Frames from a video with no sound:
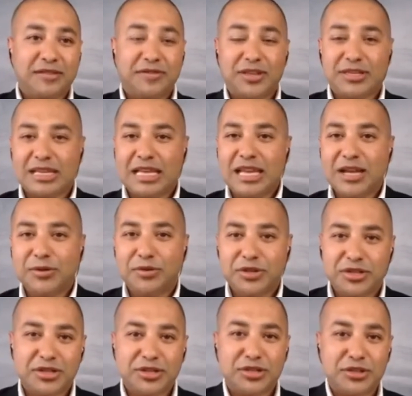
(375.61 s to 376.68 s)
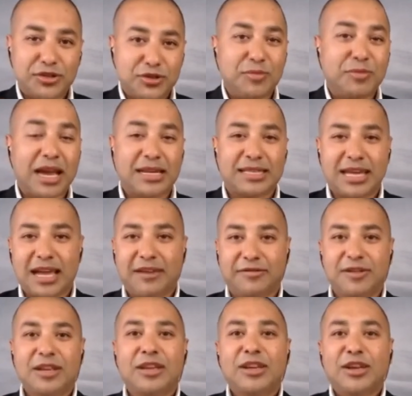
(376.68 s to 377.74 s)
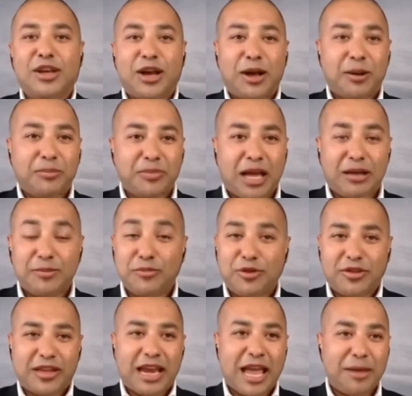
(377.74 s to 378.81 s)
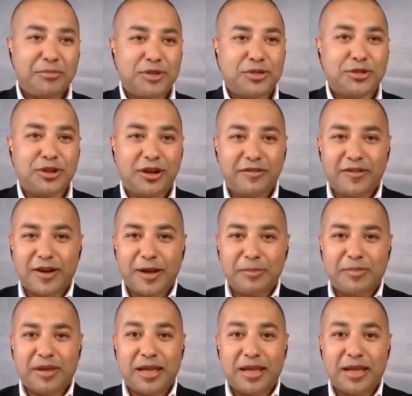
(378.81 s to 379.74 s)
If there's any questions you might have, I'm more than happy to cover up.